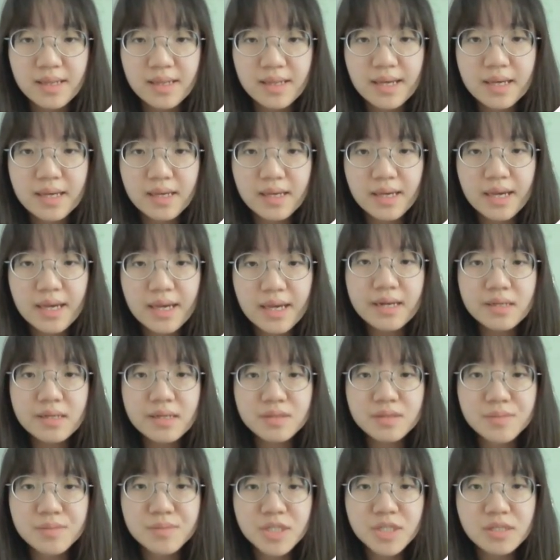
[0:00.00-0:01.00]
Like
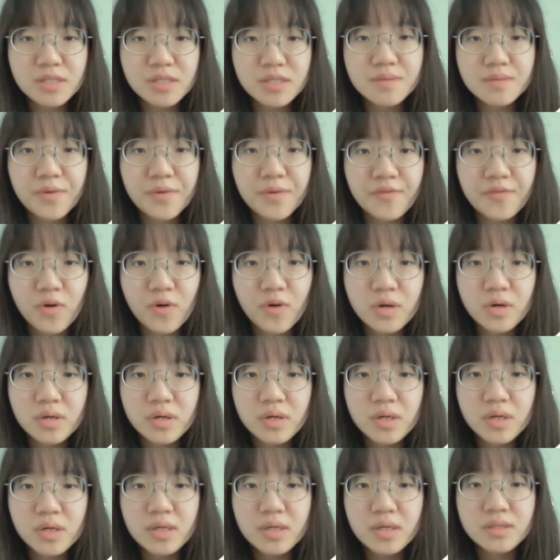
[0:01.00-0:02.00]
Alex mentioned before,
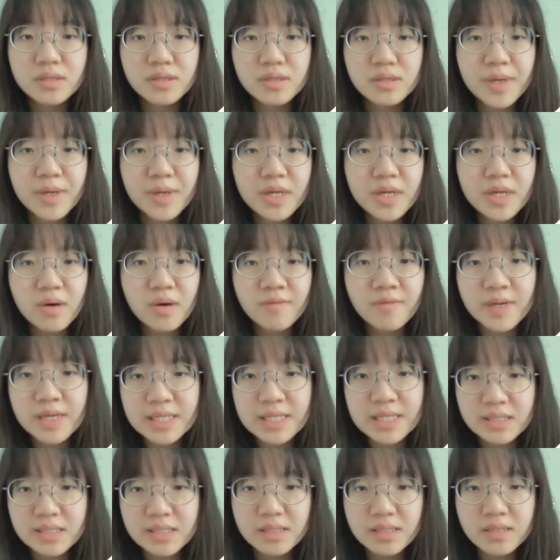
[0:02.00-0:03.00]
the Battle of
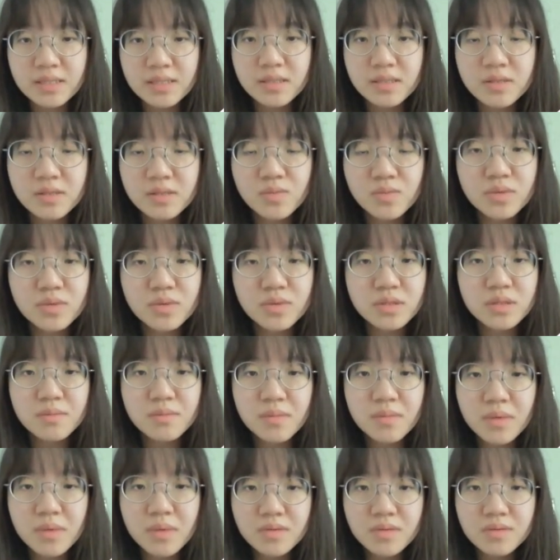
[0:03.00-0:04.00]
Hastings was
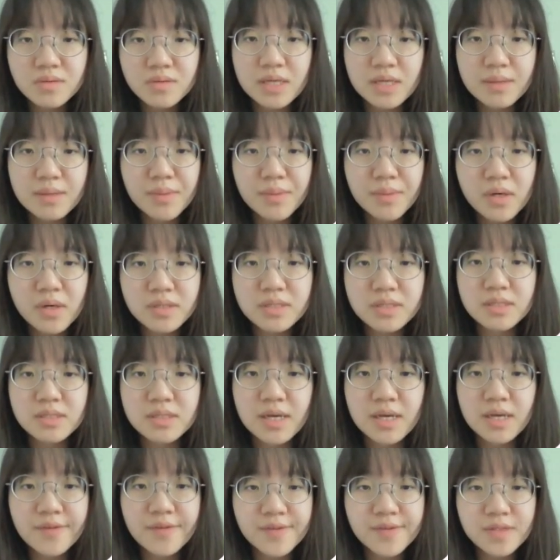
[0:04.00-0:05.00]
the most
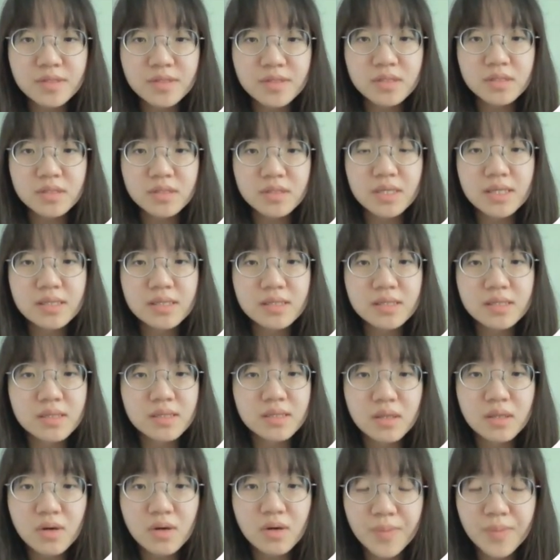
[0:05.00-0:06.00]
important event in
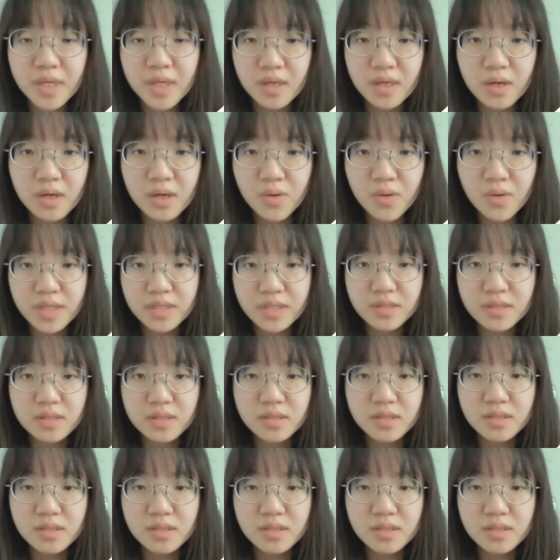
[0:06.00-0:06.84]
the Norman conquest.